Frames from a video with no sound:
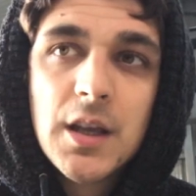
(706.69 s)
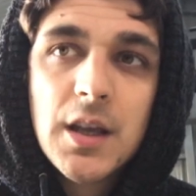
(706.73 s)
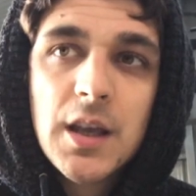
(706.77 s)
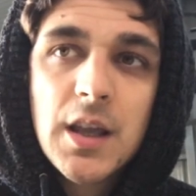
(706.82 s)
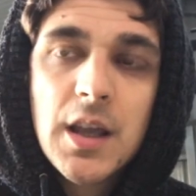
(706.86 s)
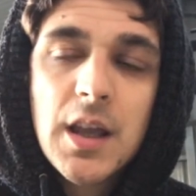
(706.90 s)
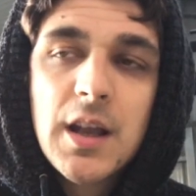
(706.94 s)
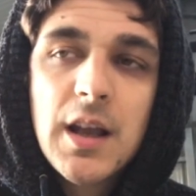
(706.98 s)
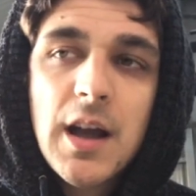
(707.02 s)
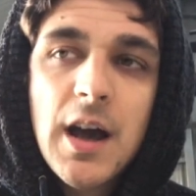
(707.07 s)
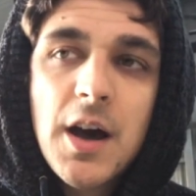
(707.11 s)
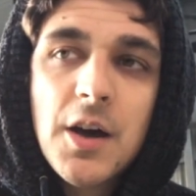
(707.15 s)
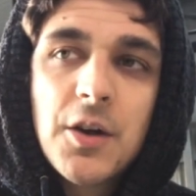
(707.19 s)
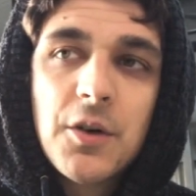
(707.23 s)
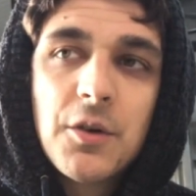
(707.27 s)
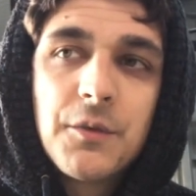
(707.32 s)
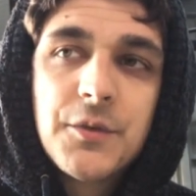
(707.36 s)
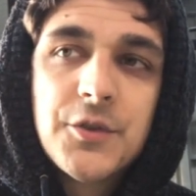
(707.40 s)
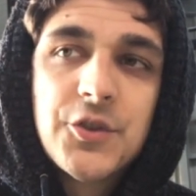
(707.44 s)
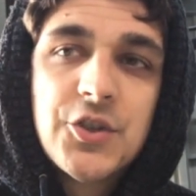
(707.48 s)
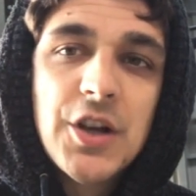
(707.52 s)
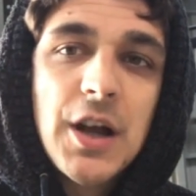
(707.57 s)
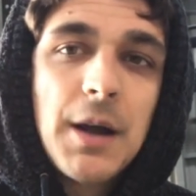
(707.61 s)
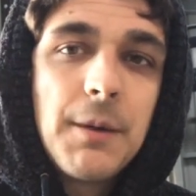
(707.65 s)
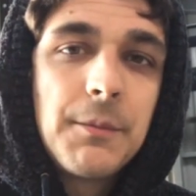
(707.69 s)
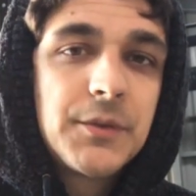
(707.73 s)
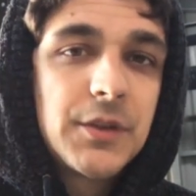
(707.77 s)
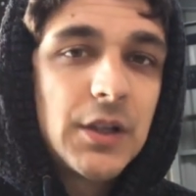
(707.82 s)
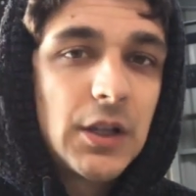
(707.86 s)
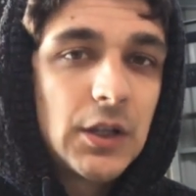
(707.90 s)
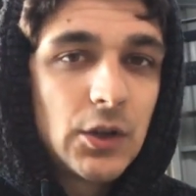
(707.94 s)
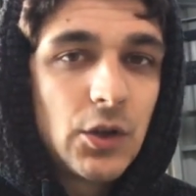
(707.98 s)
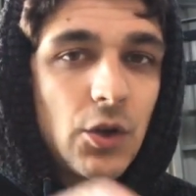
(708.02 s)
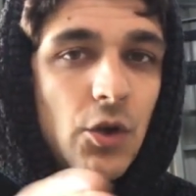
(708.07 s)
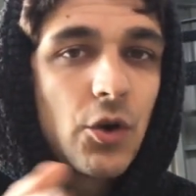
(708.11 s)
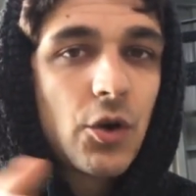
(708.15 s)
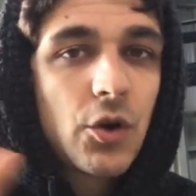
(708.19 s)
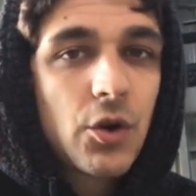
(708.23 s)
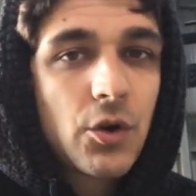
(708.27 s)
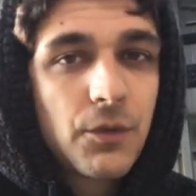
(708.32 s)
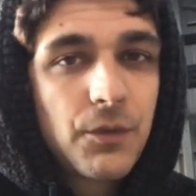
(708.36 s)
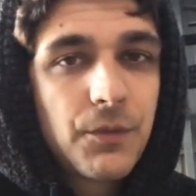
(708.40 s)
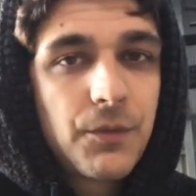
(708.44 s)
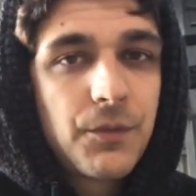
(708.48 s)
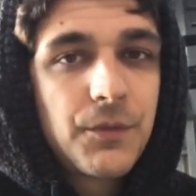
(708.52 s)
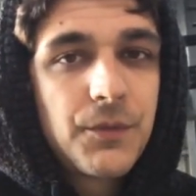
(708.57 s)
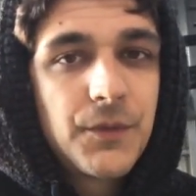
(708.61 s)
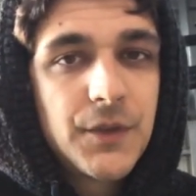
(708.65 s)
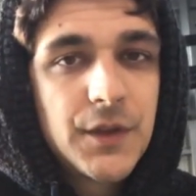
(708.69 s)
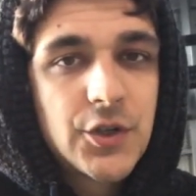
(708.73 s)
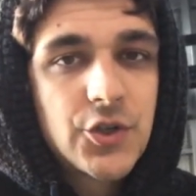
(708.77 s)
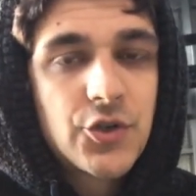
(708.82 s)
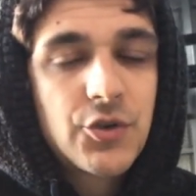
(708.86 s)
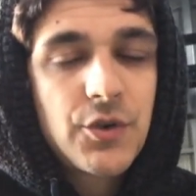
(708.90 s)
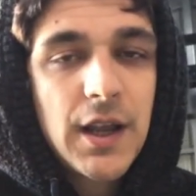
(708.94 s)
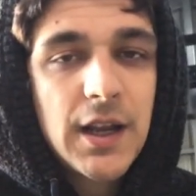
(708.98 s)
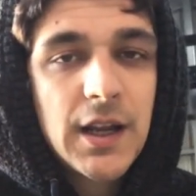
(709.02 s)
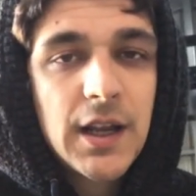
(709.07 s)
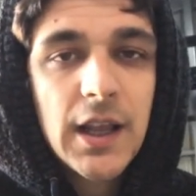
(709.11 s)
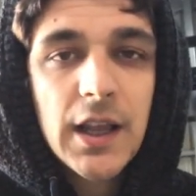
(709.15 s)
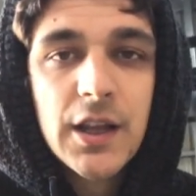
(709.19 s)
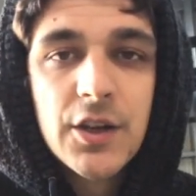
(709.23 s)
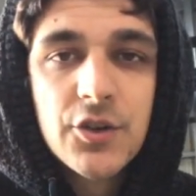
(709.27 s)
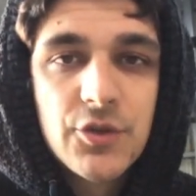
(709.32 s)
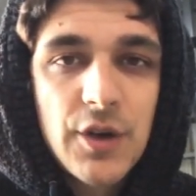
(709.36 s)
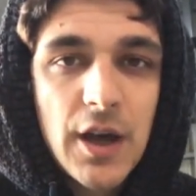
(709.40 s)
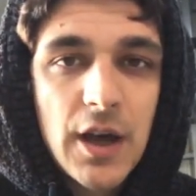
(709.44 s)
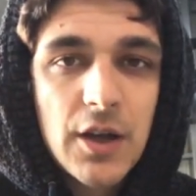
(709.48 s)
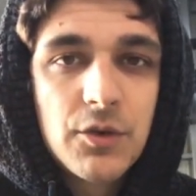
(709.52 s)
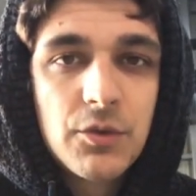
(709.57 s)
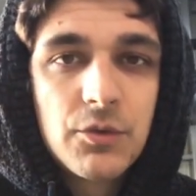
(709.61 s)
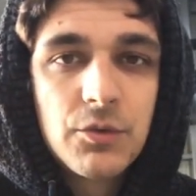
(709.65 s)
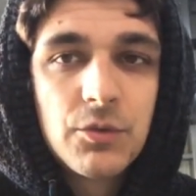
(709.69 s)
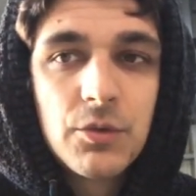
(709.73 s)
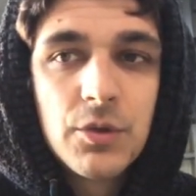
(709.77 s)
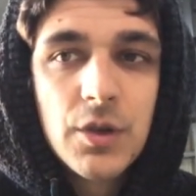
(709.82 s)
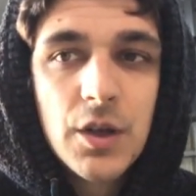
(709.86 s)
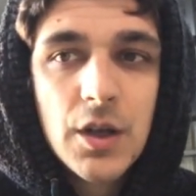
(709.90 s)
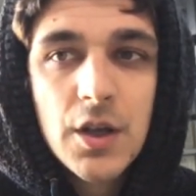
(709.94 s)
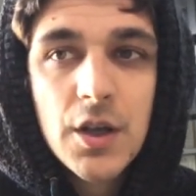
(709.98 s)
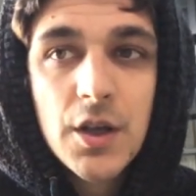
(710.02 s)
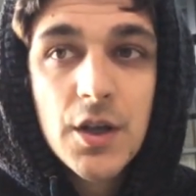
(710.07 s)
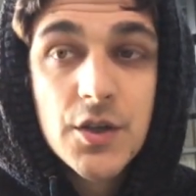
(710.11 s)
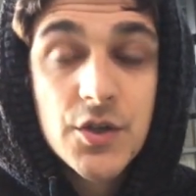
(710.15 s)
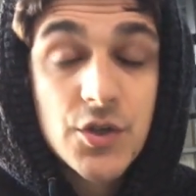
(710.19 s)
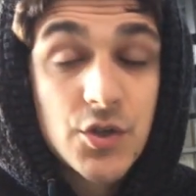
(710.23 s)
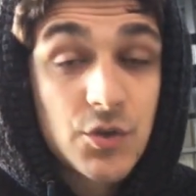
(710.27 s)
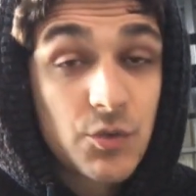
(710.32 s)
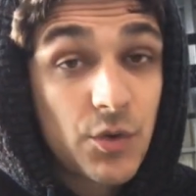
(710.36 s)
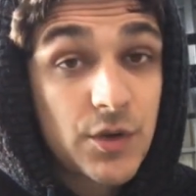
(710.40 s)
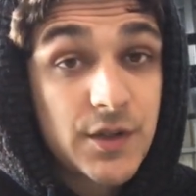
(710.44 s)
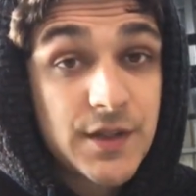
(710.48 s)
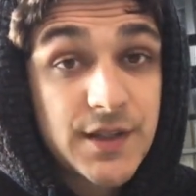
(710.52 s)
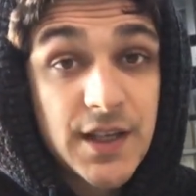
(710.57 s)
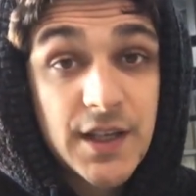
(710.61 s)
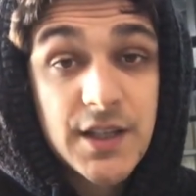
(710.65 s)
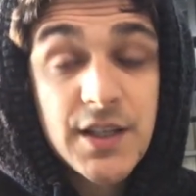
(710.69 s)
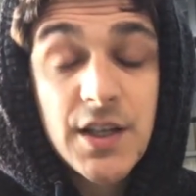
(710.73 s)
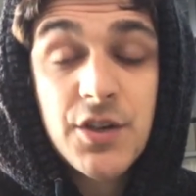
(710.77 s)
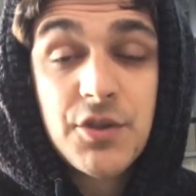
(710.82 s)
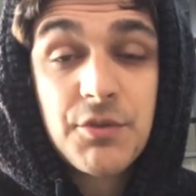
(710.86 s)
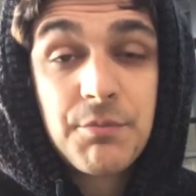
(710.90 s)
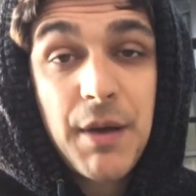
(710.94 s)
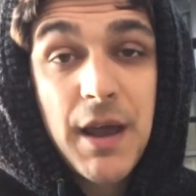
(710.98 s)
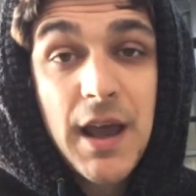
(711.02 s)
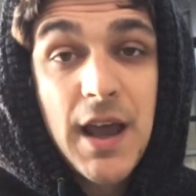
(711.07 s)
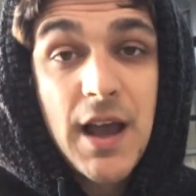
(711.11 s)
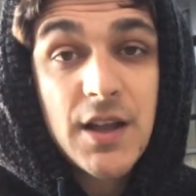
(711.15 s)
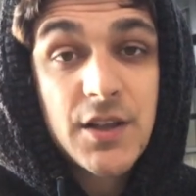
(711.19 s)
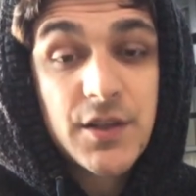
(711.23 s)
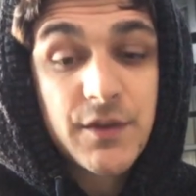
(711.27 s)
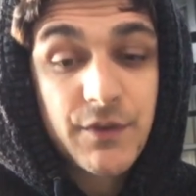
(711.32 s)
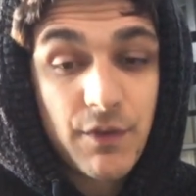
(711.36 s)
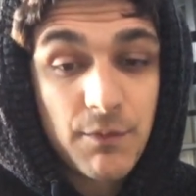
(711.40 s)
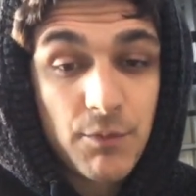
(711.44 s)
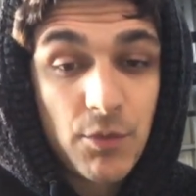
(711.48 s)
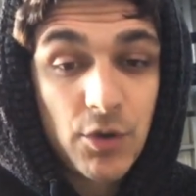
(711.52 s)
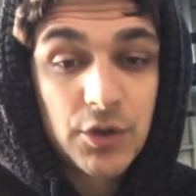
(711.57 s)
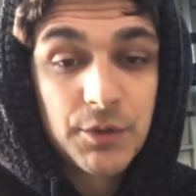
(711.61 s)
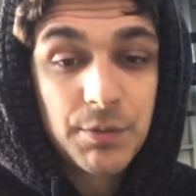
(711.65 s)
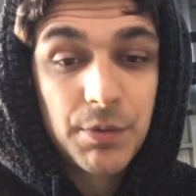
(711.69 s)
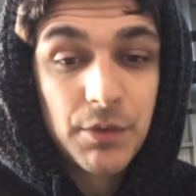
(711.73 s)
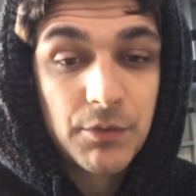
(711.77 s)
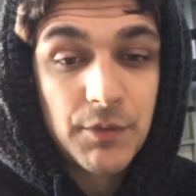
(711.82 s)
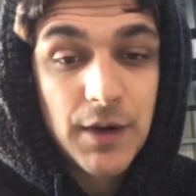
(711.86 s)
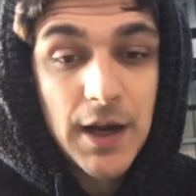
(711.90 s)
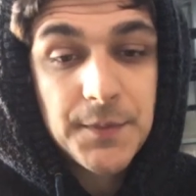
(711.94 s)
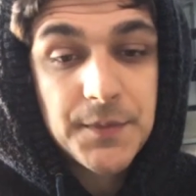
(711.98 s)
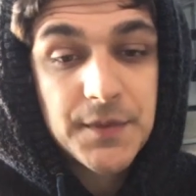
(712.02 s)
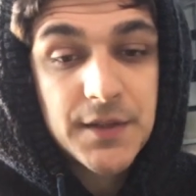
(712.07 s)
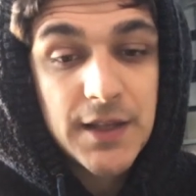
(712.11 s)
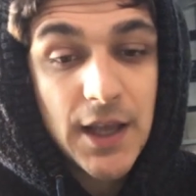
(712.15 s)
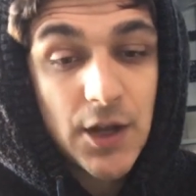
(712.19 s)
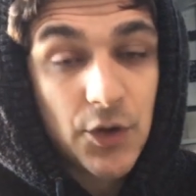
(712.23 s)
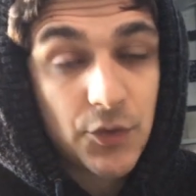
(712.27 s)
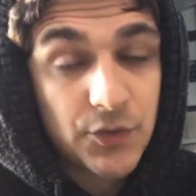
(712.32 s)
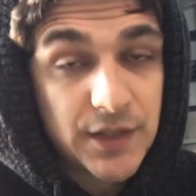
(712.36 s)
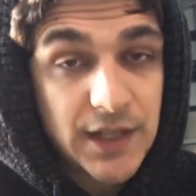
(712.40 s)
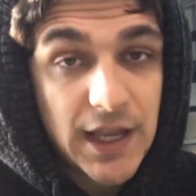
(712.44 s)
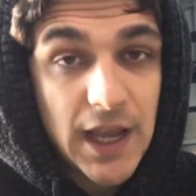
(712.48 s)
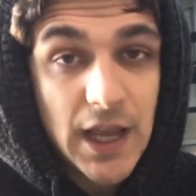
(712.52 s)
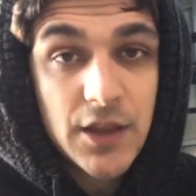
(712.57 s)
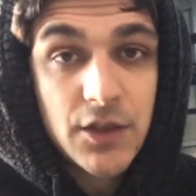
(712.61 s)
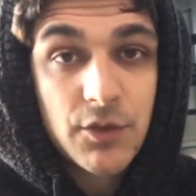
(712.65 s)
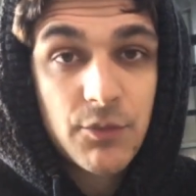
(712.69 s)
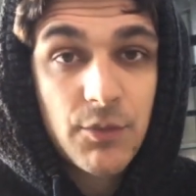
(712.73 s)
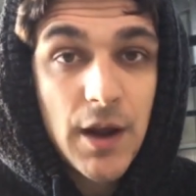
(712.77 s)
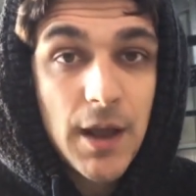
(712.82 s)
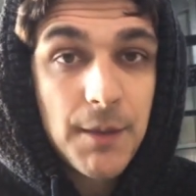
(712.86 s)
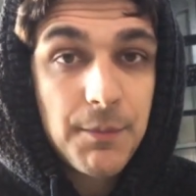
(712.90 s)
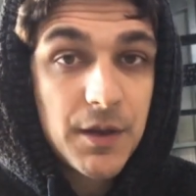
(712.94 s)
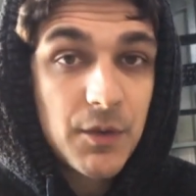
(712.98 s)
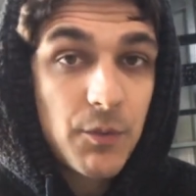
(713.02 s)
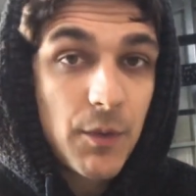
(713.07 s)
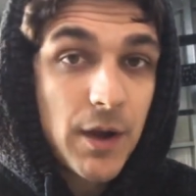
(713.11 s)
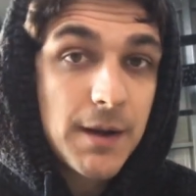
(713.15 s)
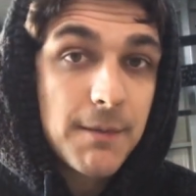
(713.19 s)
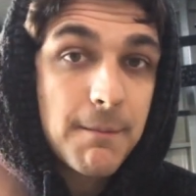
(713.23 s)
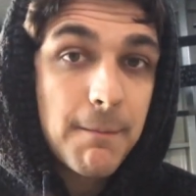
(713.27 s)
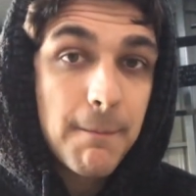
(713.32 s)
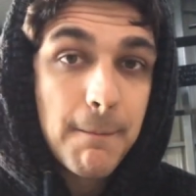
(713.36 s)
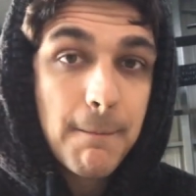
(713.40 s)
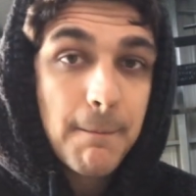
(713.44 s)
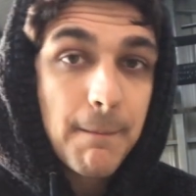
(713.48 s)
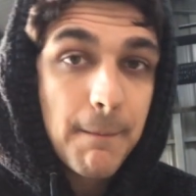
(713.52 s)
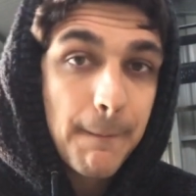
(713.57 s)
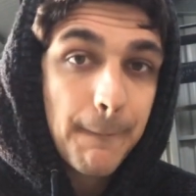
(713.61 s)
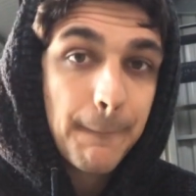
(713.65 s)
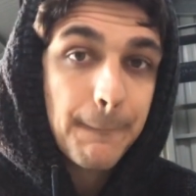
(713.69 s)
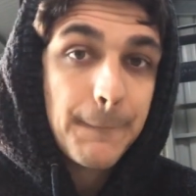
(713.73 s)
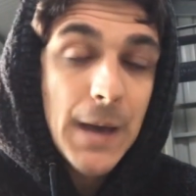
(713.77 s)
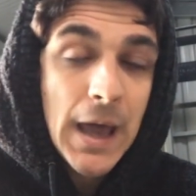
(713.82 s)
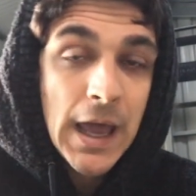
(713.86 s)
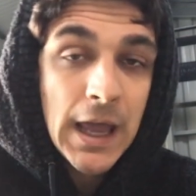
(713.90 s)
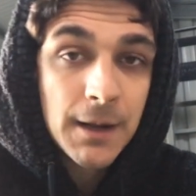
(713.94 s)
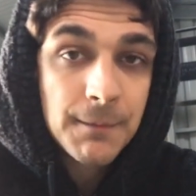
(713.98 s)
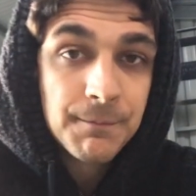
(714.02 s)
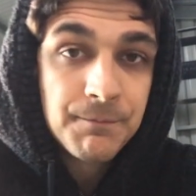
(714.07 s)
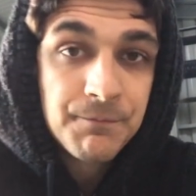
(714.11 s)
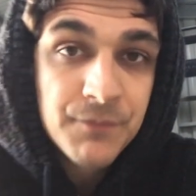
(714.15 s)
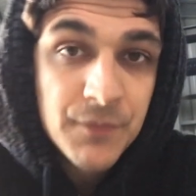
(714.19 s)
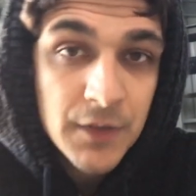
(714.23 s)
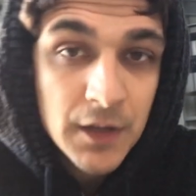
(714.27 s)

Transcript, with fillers: He kind of jumped a lot of the training and tried to squat 600 pounds for multiple reps. And on the eighth rep, he went bang.